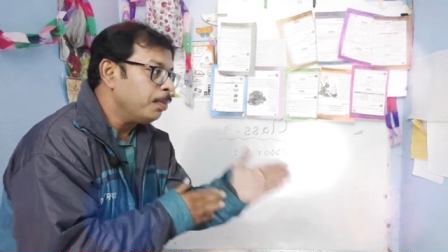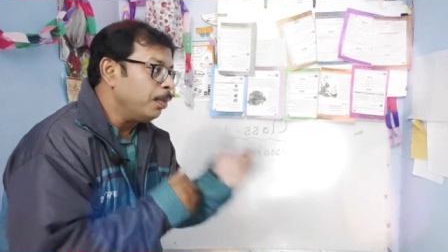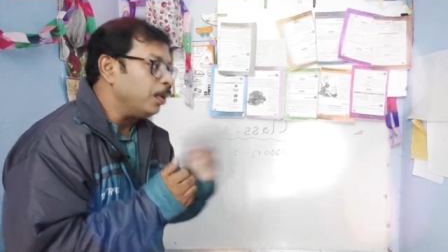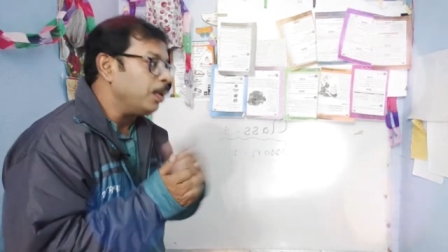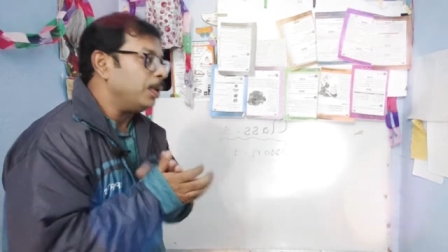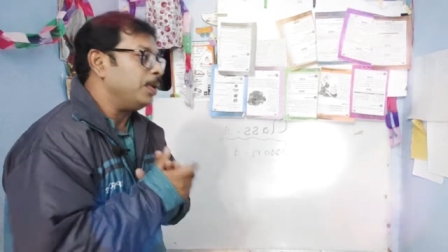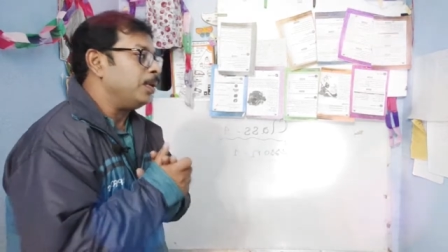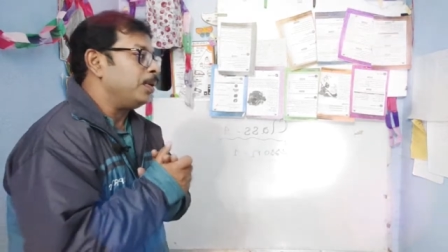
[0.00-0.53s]

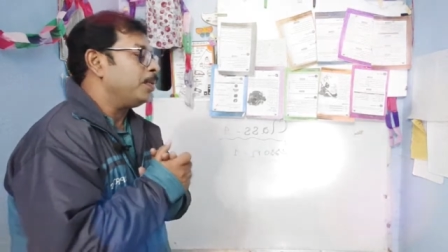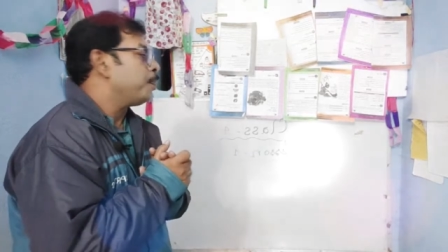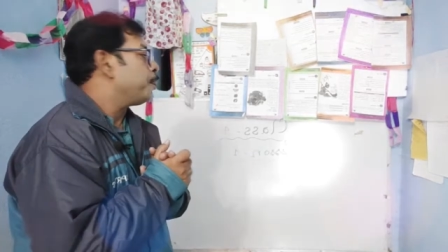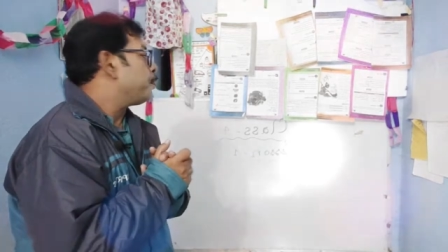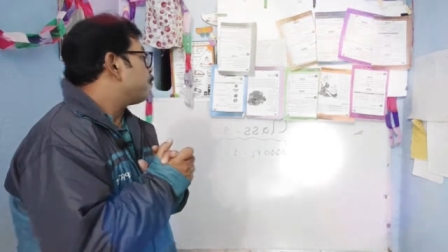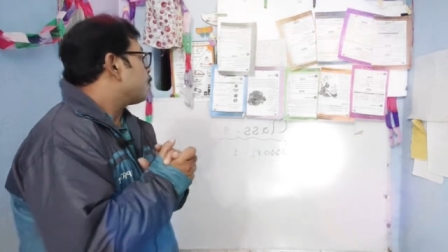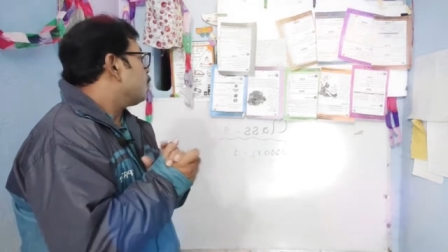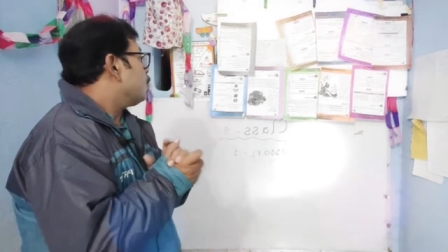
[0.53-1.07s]
moon
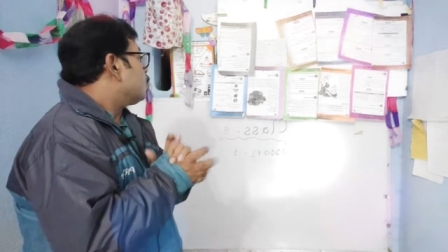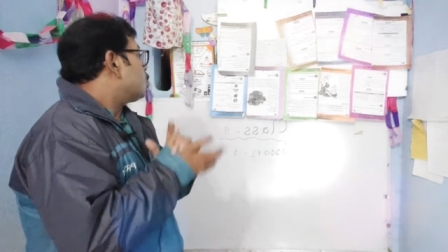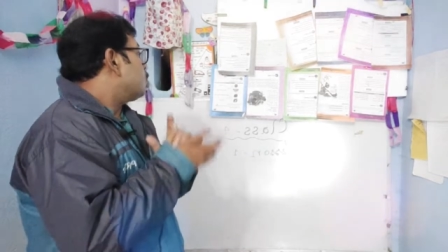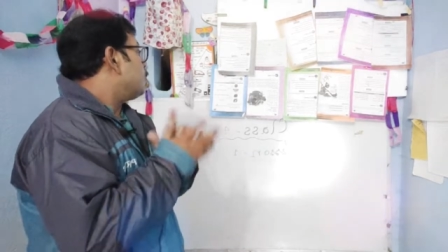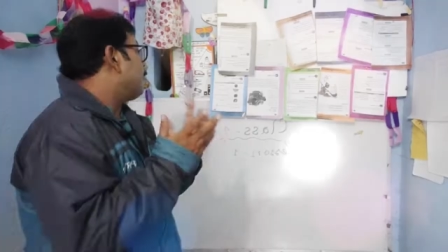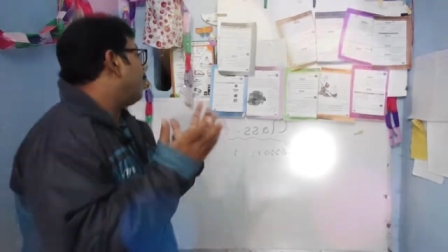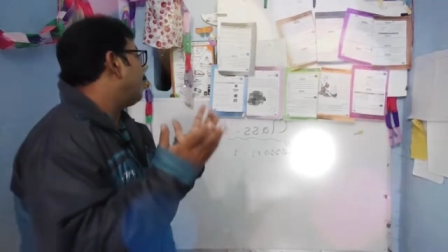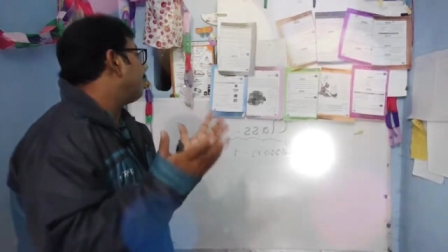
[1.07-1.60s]

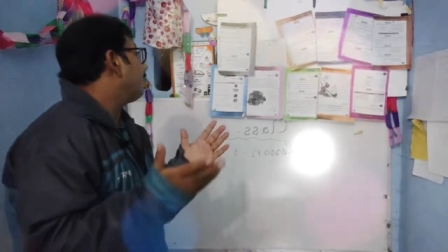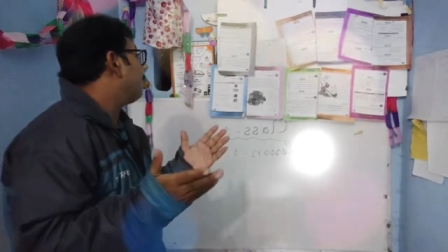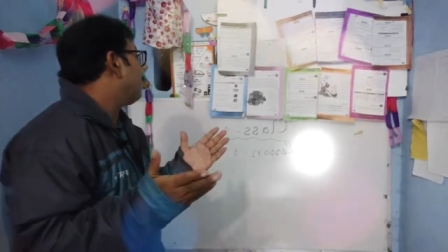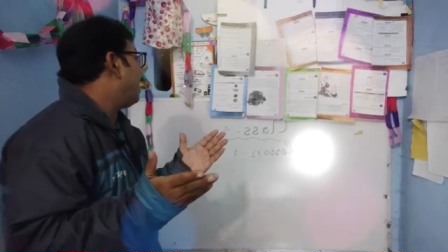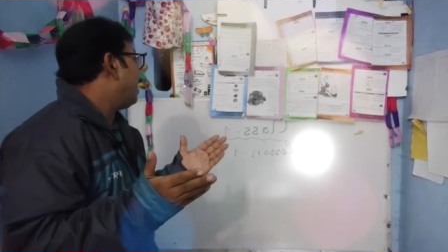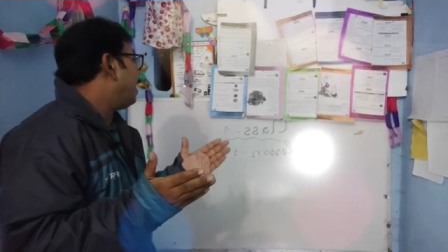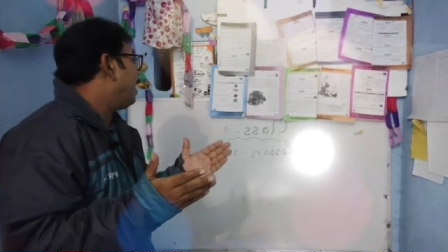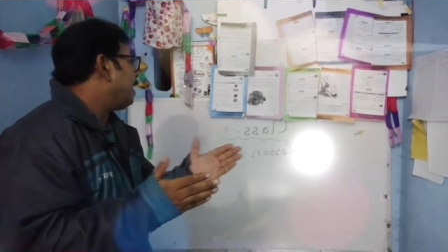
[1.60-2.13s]
so you have to
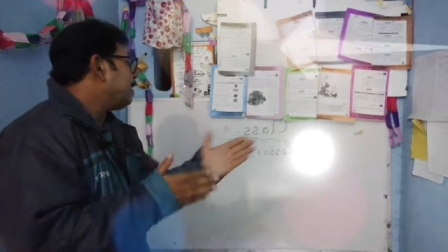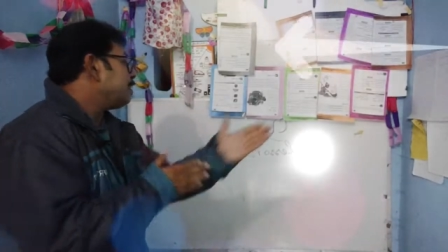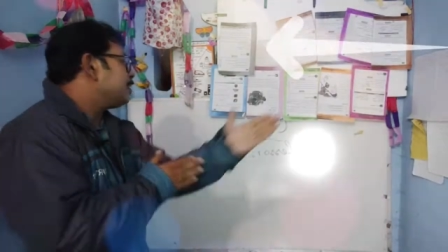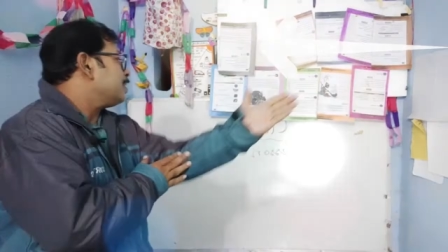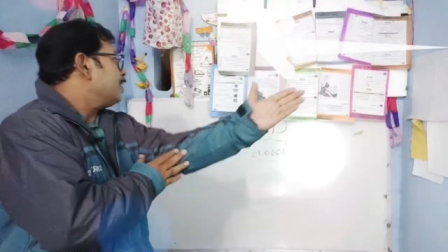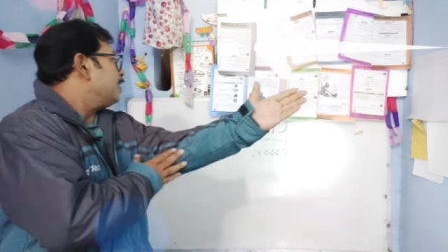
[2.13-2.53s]
match